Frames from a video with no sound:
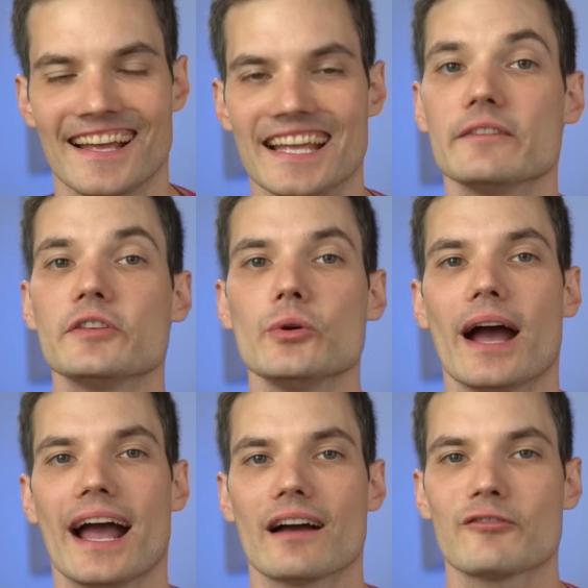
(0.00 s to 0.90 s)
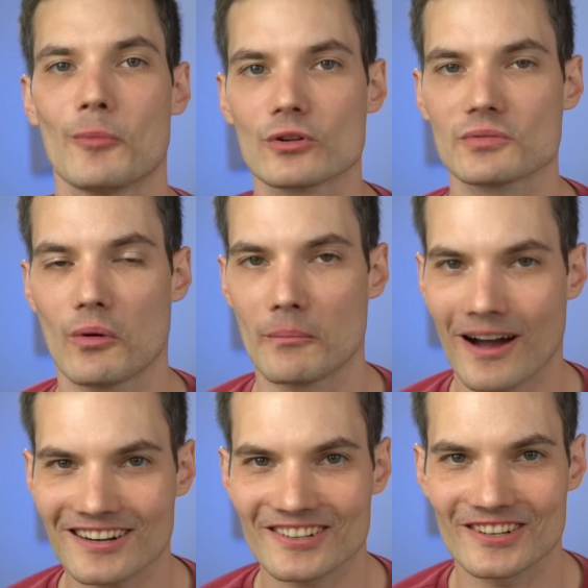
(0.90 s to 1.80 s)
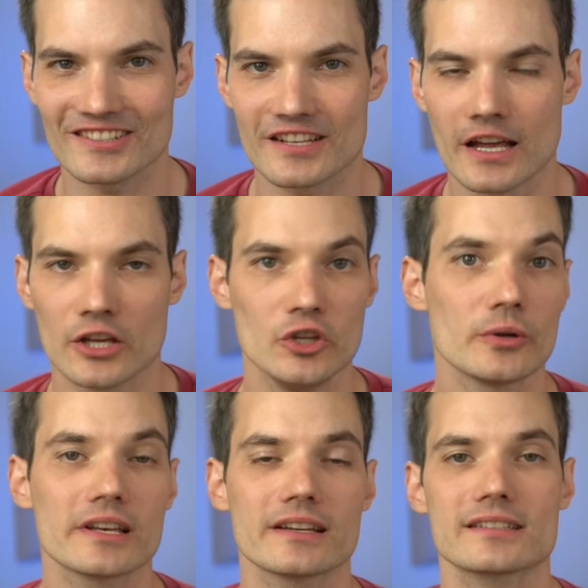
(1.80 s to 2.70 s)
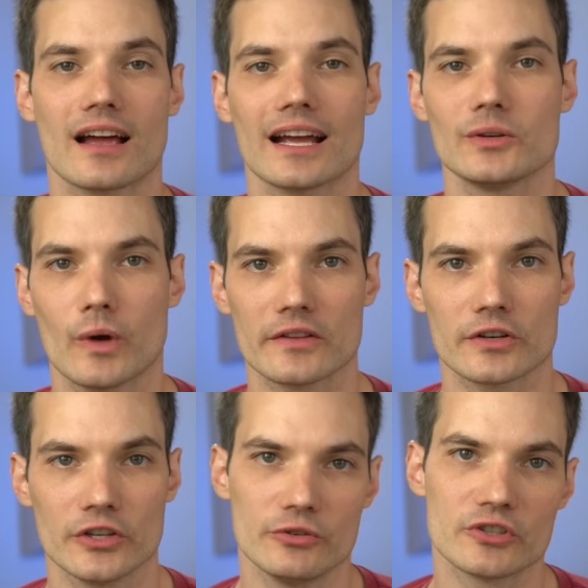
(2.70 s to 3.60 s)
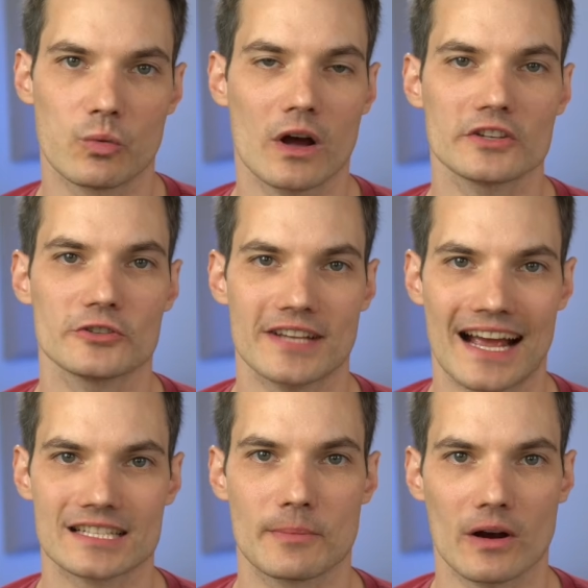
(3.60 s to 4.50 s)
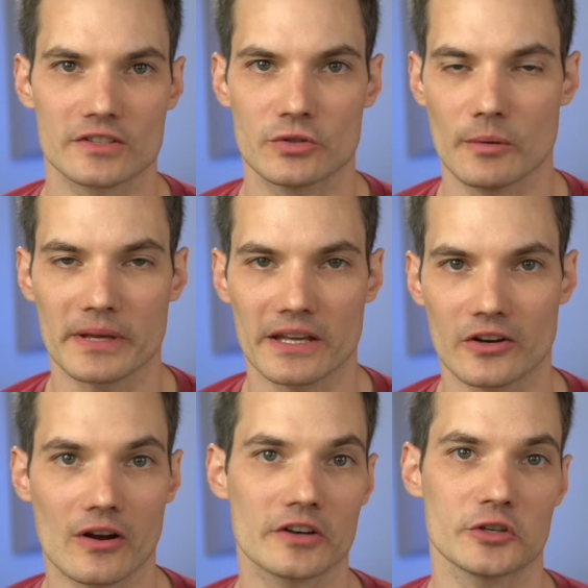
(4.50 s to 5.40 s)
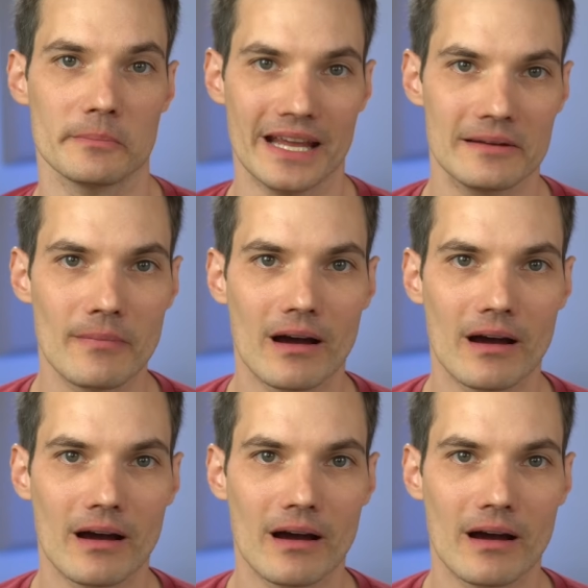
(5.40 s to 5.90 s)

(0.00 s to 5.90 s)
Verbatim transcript: If you have multiple monitors, you can decide whether you just want your taskbar to appear on your main